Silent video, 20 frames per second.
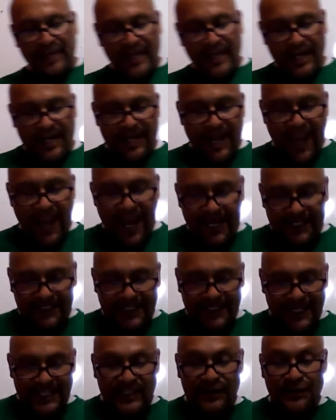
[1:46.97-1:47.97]
Next,
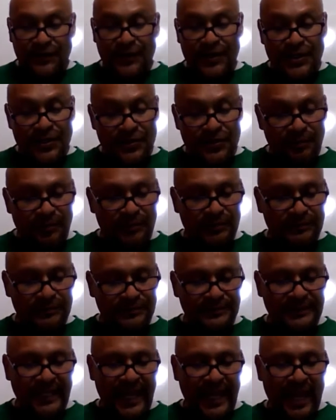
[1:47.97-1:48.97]
it's renewable,
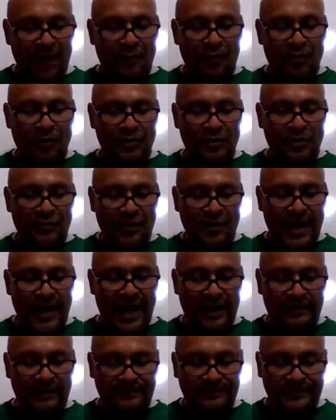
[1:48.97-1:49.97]
it won't run
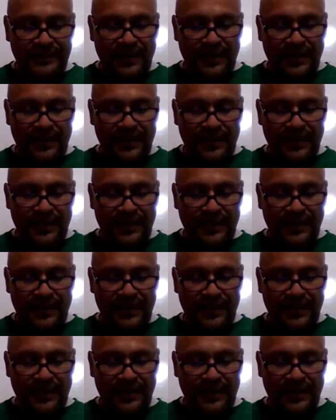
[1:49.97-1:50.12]
out.